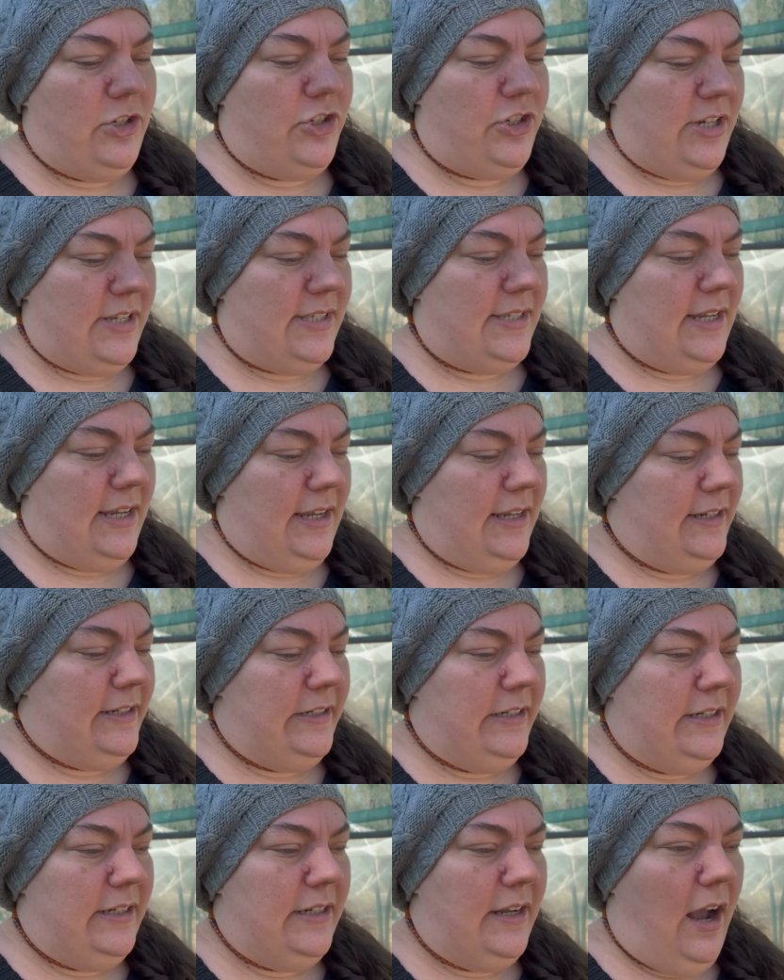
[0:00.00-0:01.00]
just
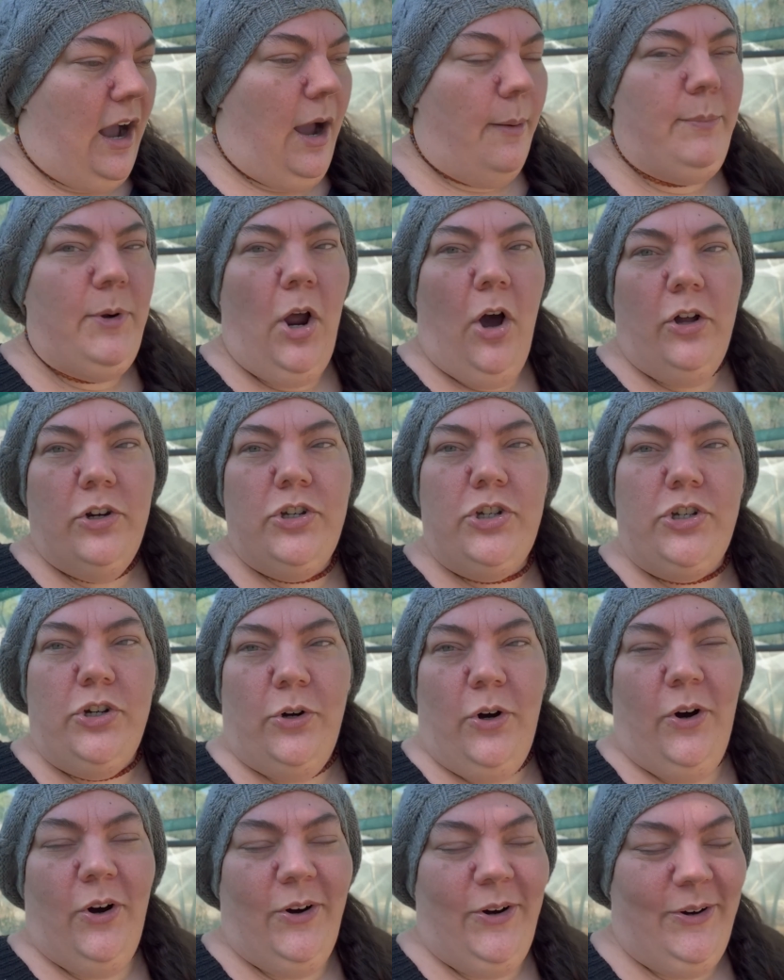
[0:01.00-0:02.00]
I'm not
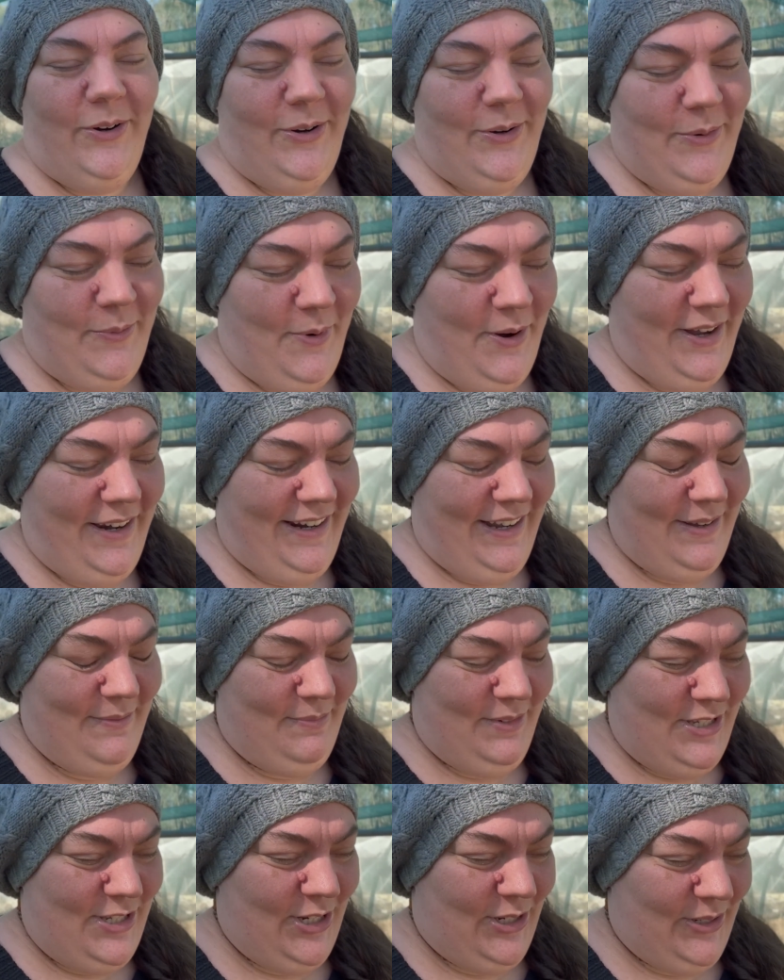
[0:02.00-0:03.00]
sure what
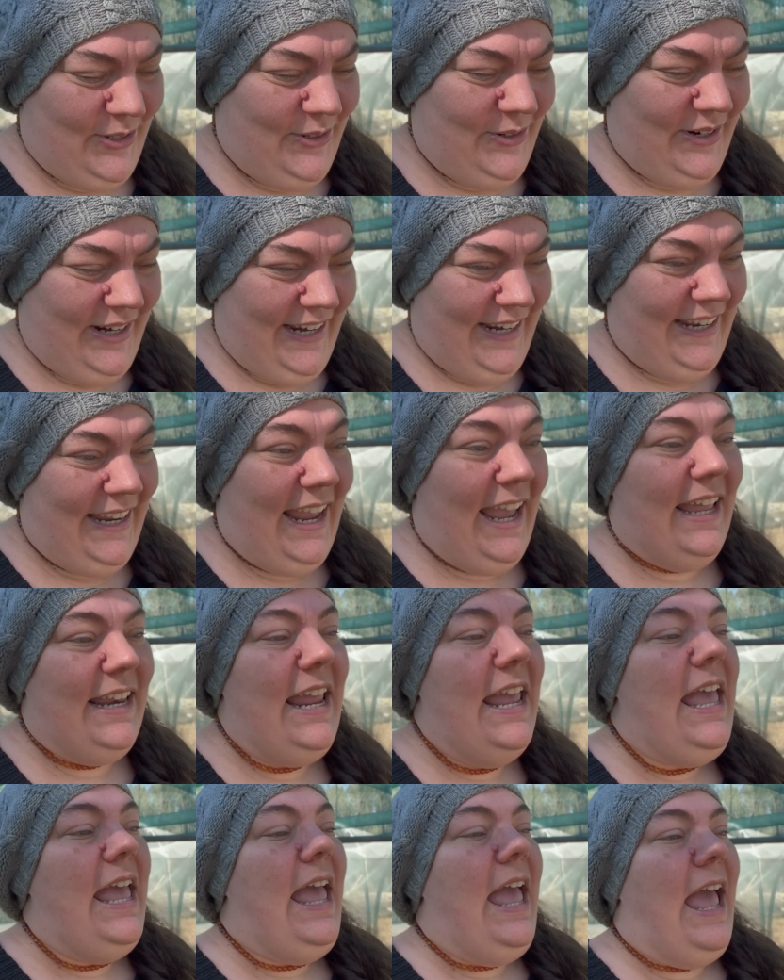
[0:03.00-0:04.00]
I'm doing yet,
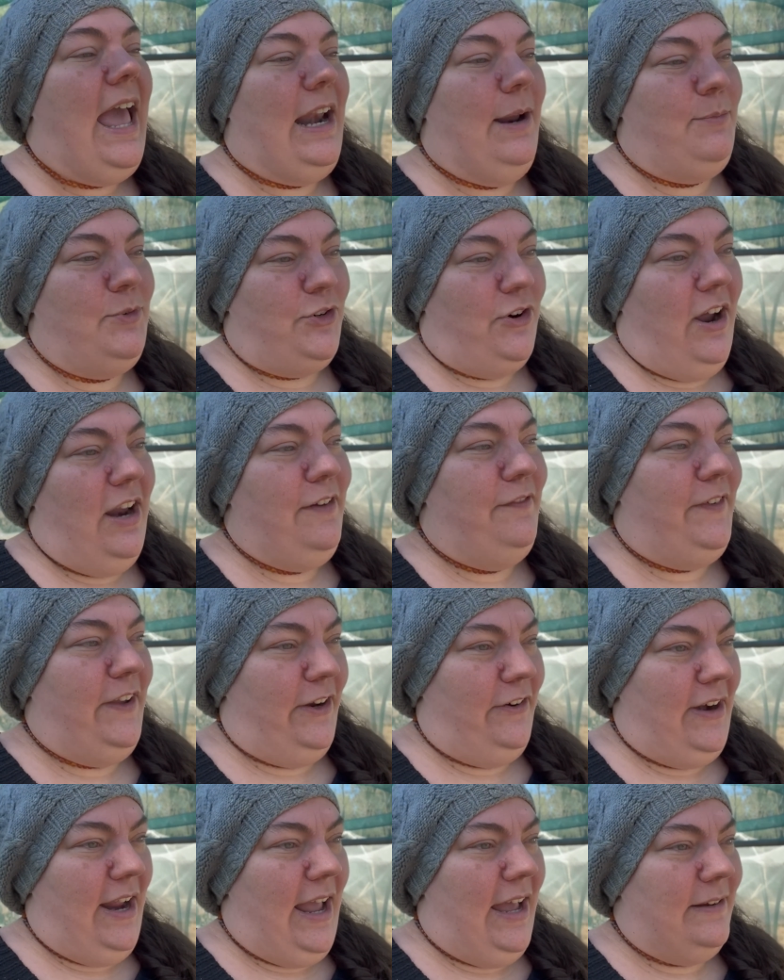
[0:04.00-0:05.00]
and I'm trying to
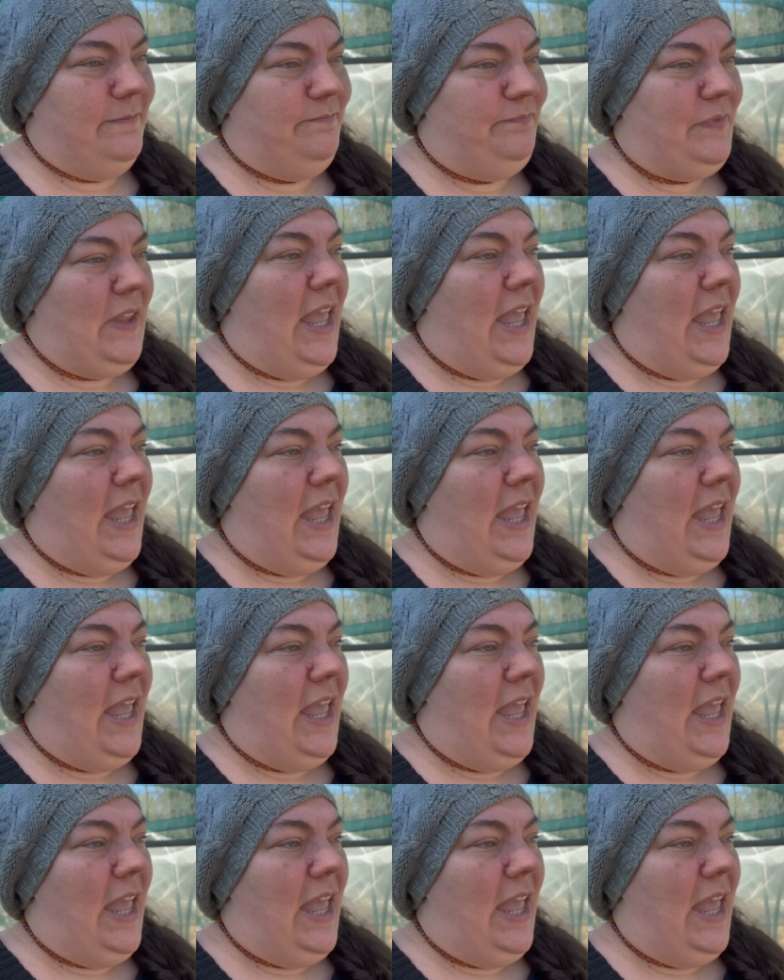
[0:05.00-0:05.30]
figure it out.